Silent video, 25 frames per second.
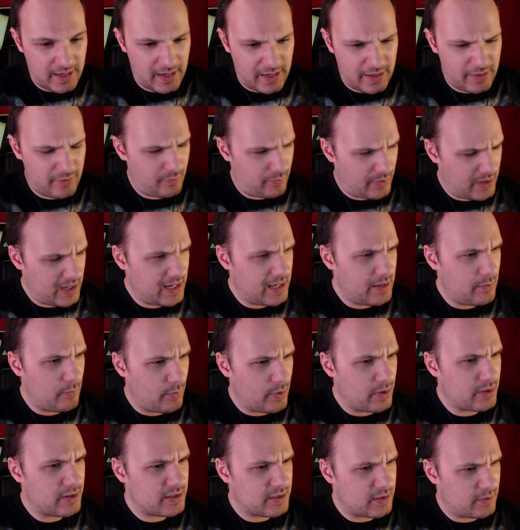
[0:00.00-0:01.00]
Like, really?
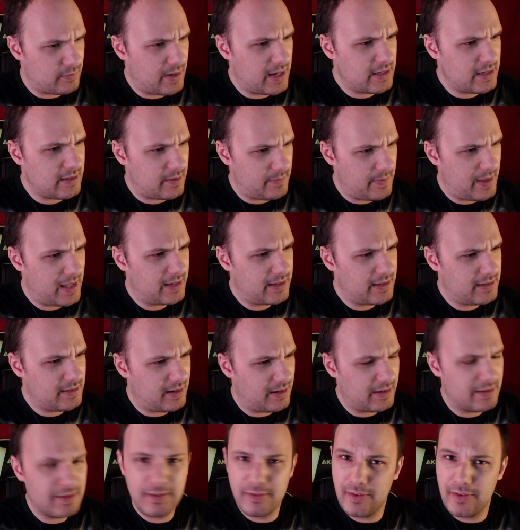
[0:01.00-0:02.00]
Work is great, Chameleon?
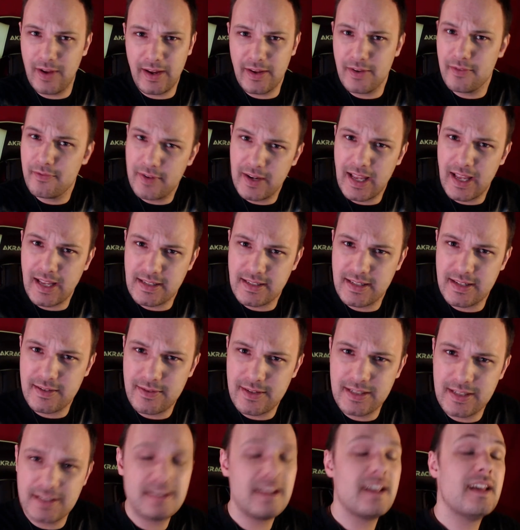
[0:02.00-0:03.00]
Are you freaking
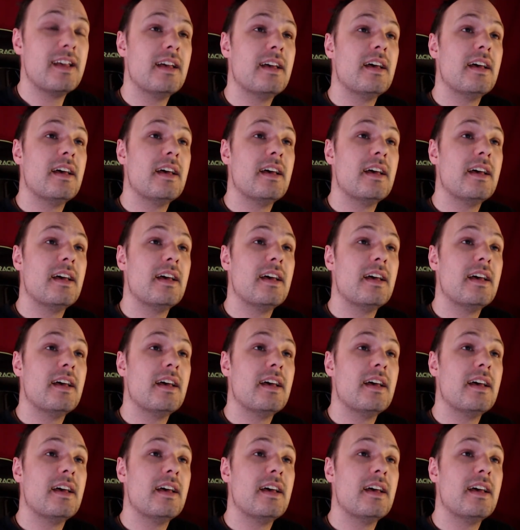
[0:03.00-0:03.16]
serious?